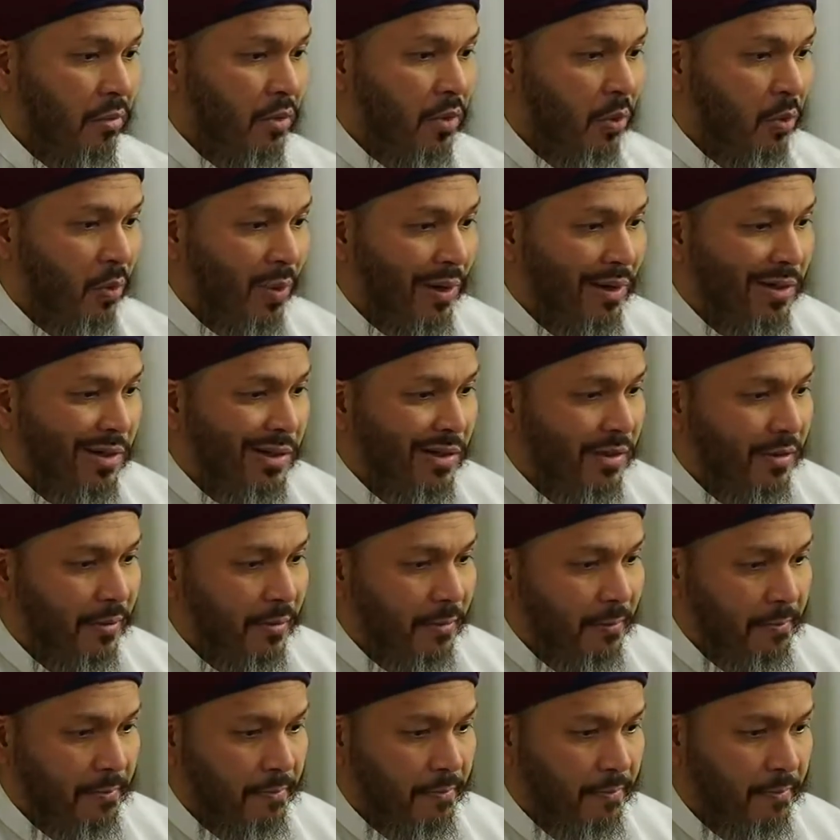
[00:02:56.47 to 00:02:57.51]
So once
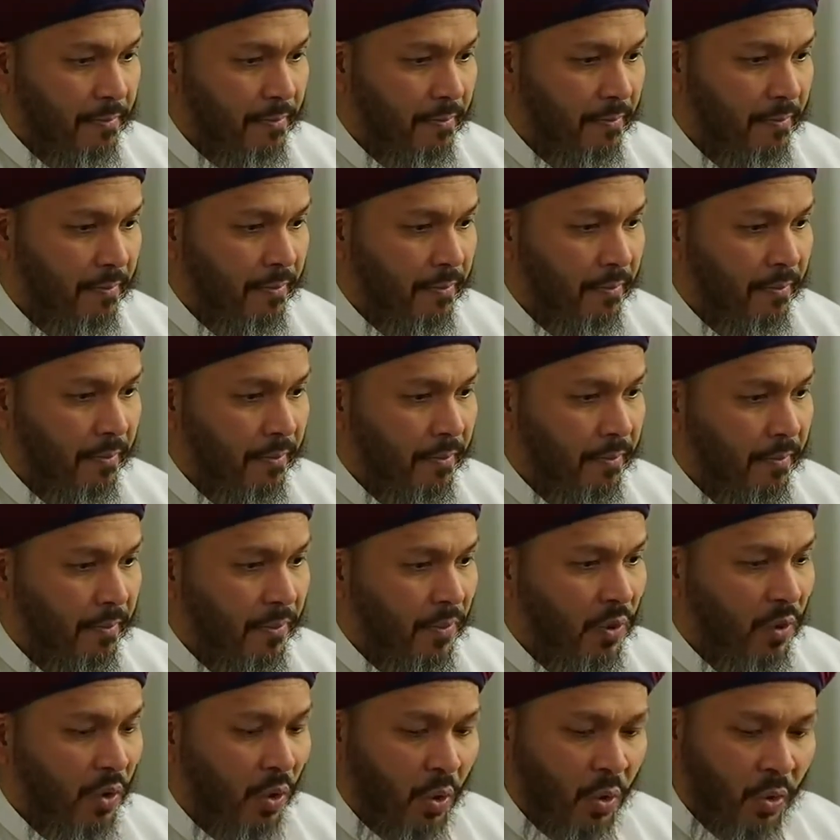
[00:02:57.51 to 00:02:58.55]

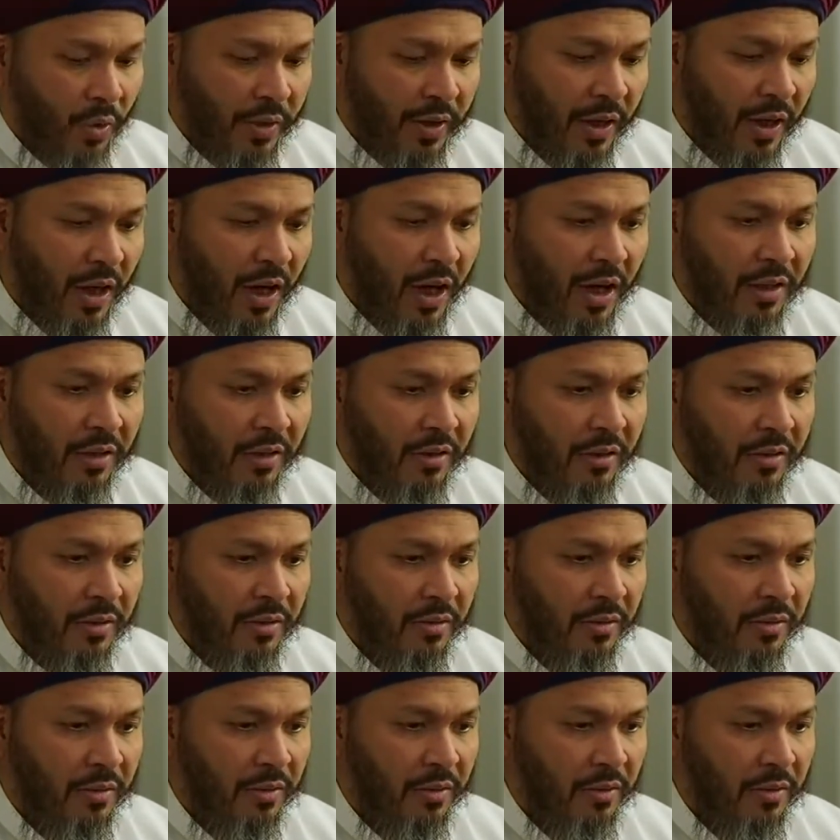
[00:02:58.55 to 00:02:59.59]
you're holding on
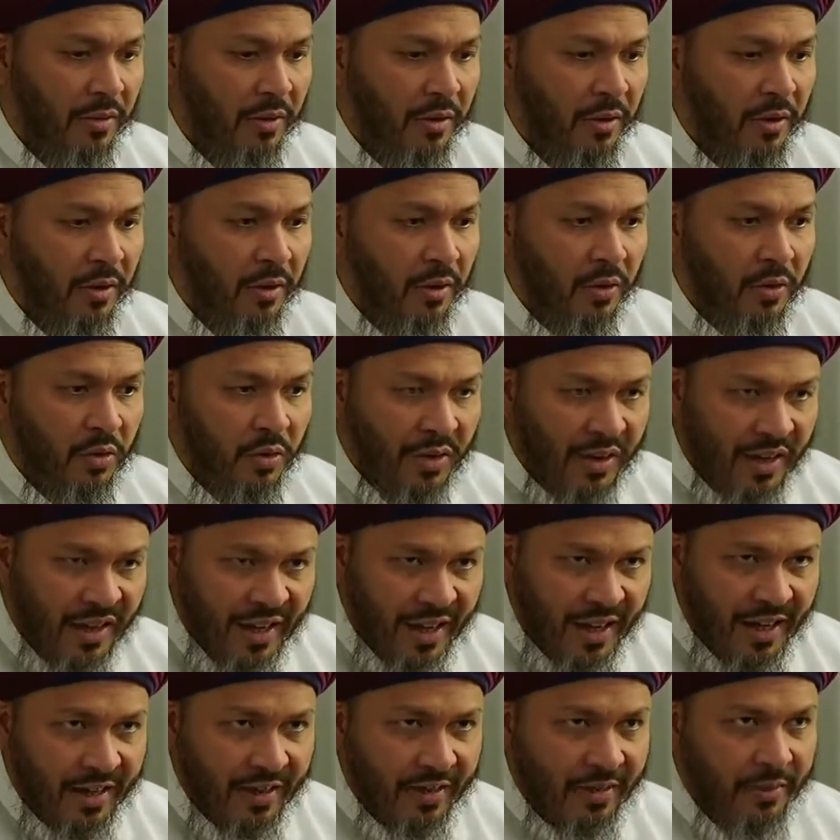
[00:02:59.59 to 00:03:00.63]
to the
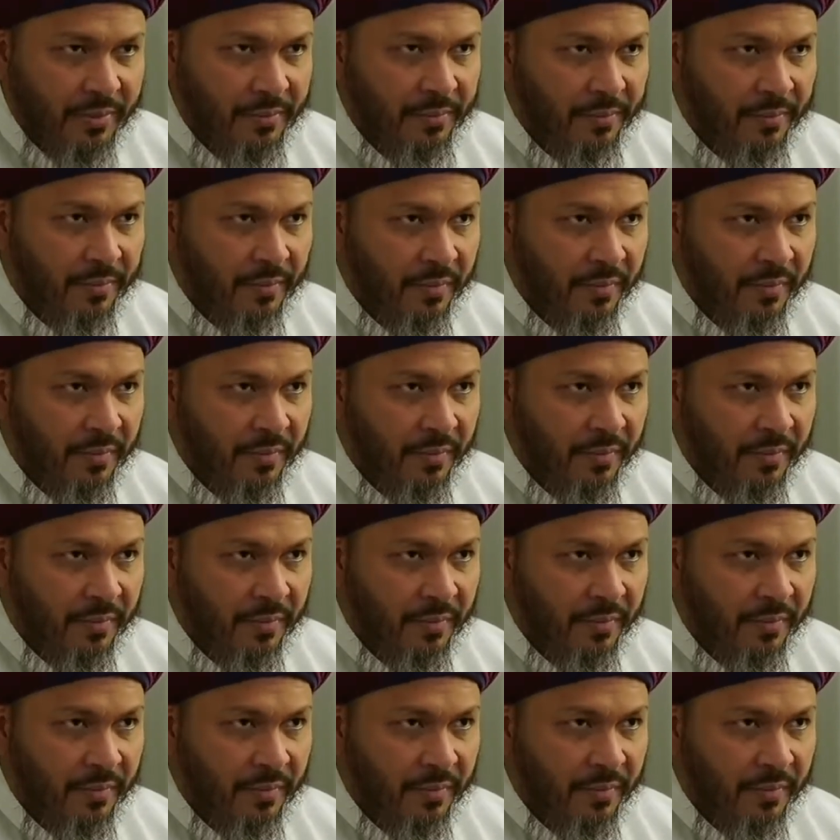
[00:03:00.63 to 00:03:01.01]
guide,